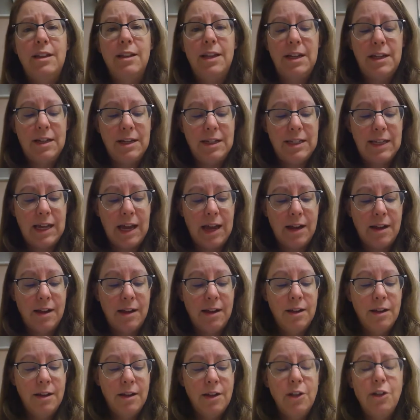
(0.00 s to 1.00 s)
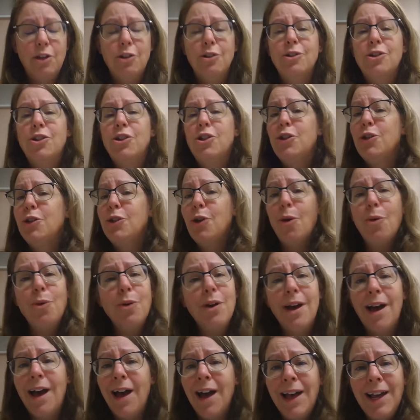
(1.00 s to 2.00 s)
Lina said. "You're so
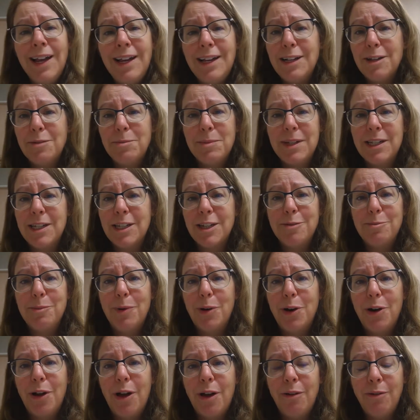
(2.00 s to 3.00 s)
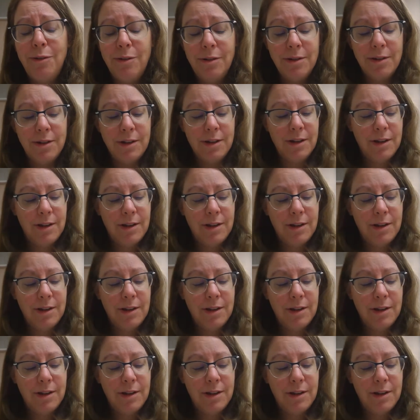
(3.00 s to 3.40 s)
kind, Mrs. Murdo."